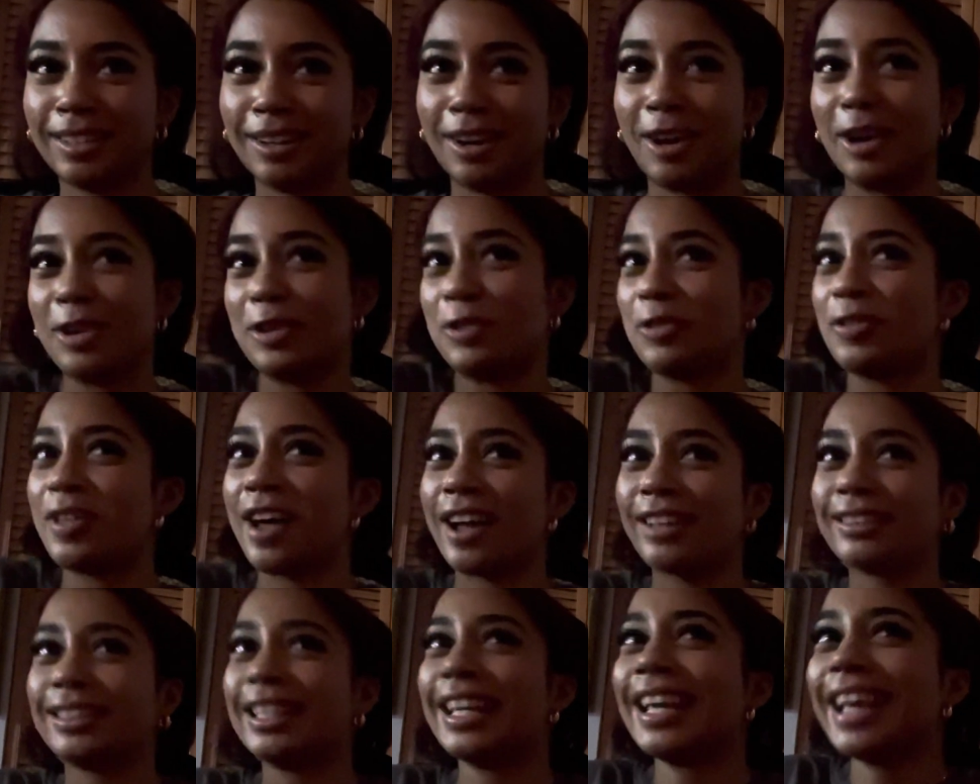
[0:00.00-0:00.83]
you that
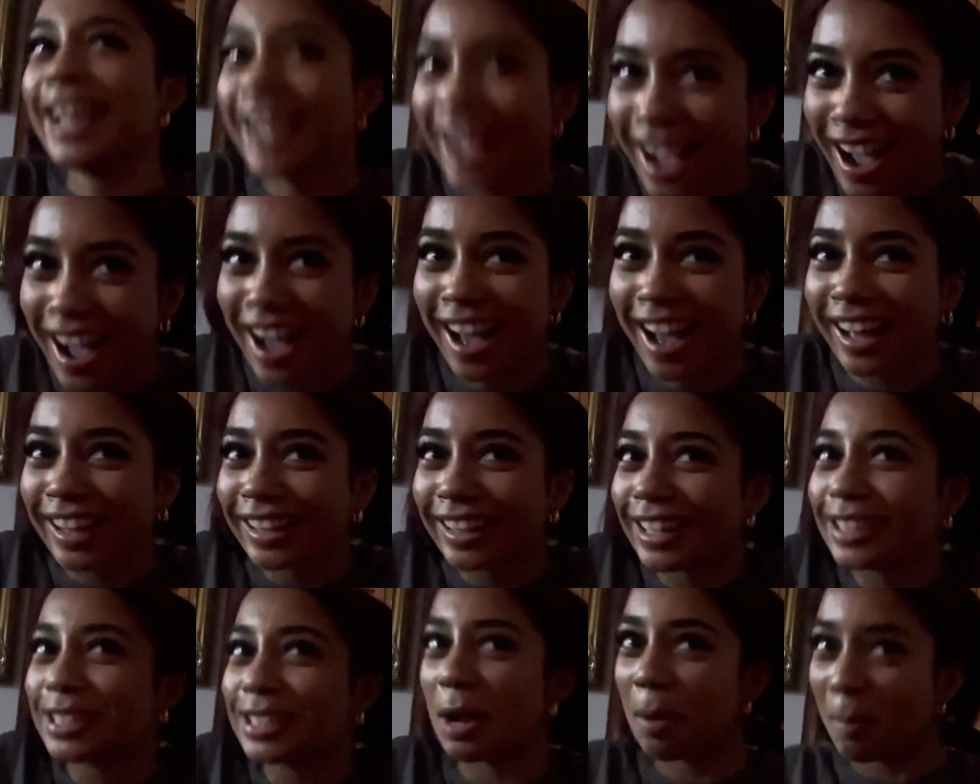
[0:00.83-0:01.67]
tia
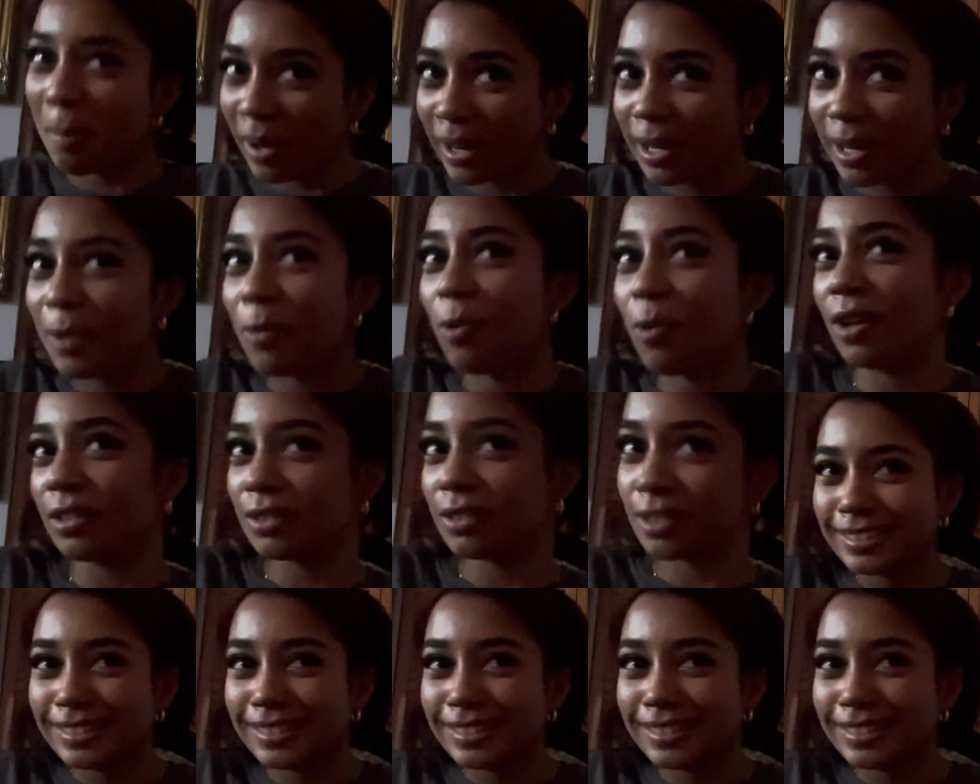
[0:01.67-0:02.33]
that somebody wants?